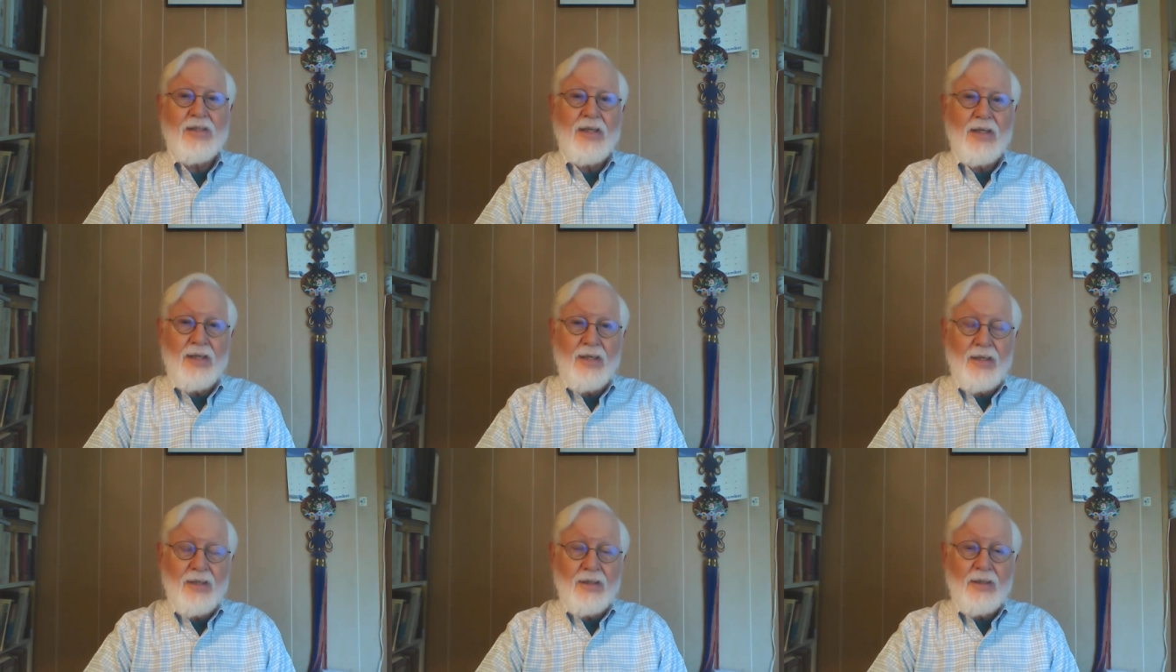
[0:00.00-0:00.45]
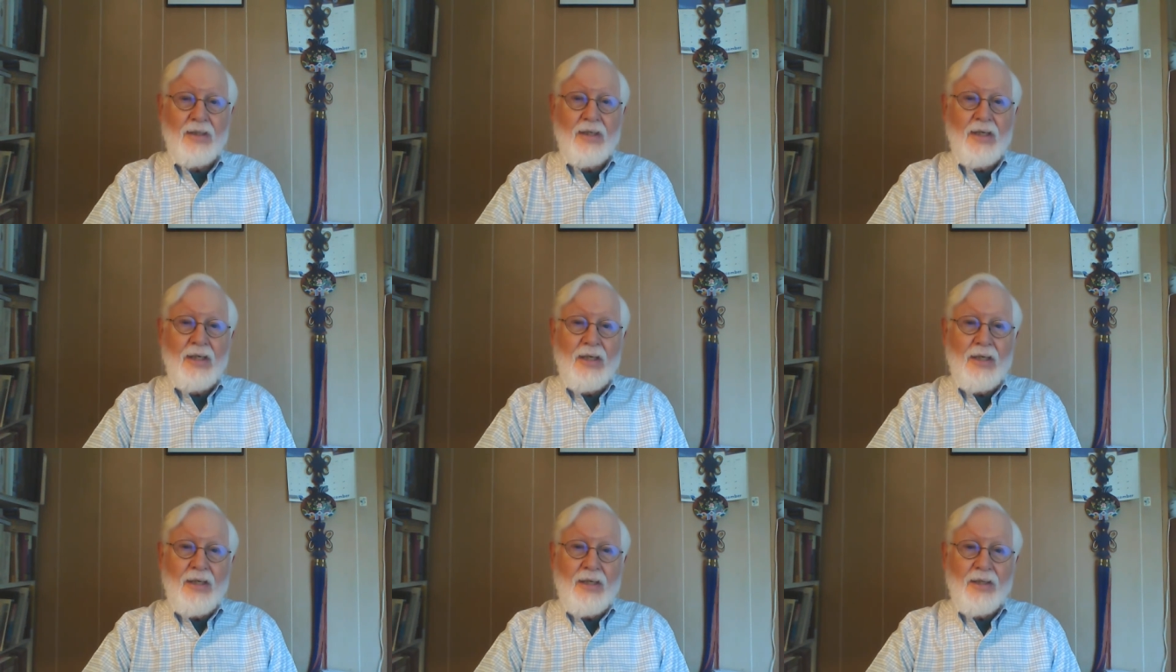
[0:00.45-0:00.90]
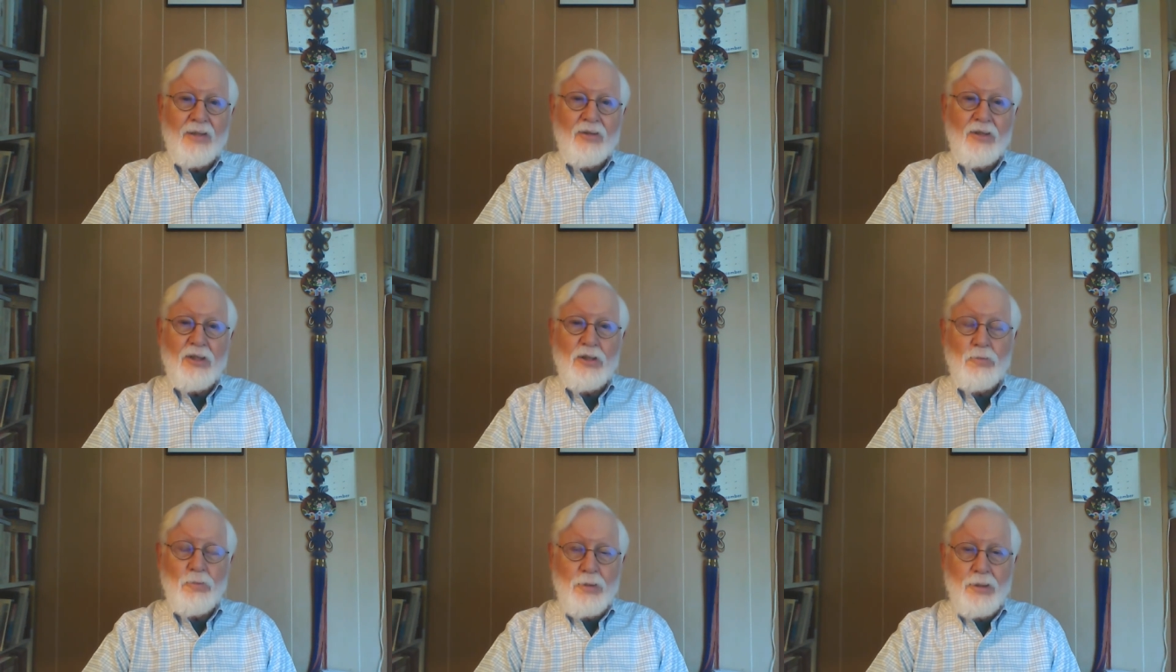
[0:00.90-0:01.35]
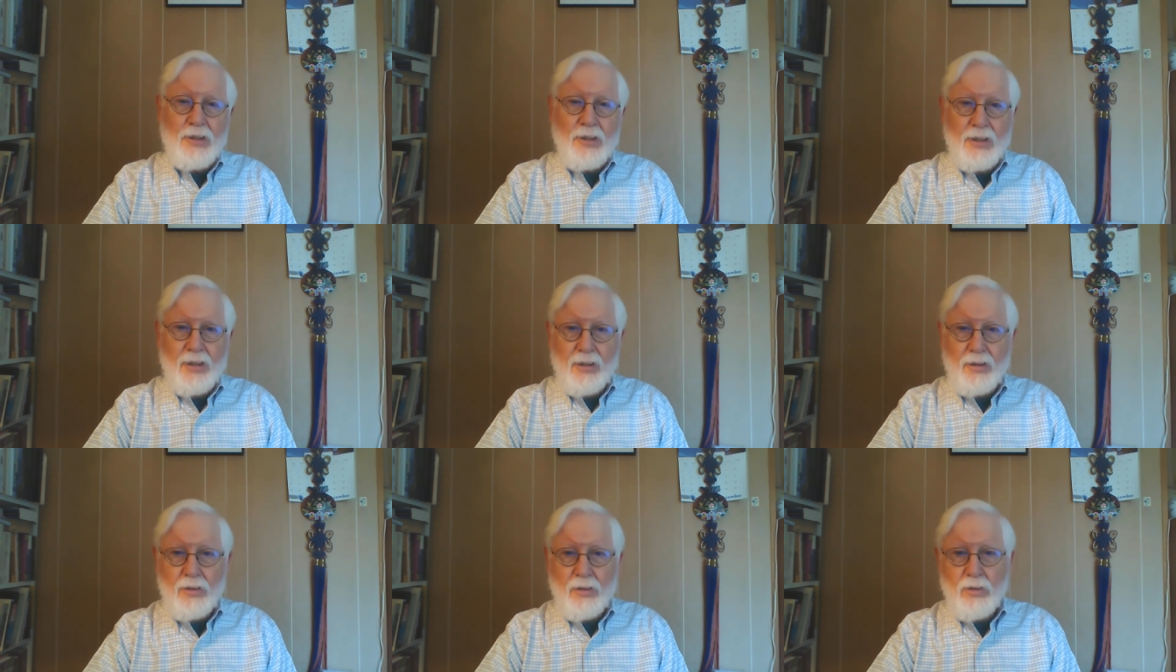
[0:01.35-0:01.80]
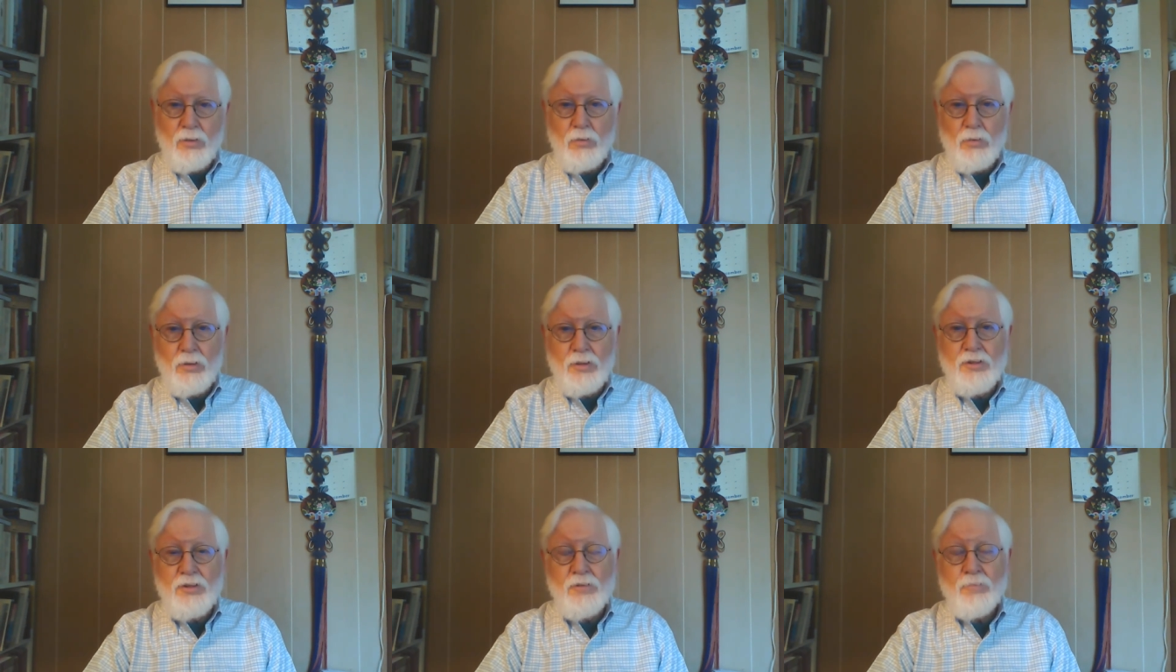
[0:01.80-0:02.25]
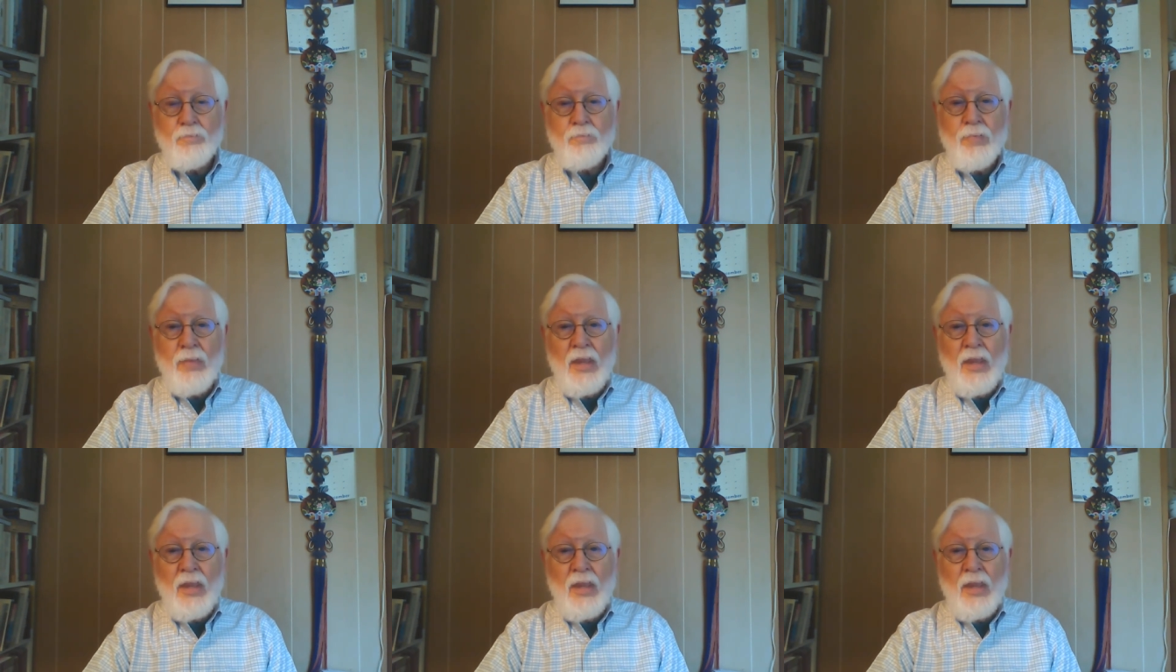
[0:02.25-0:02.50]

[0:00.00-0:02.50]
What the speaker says: taken in this particular course.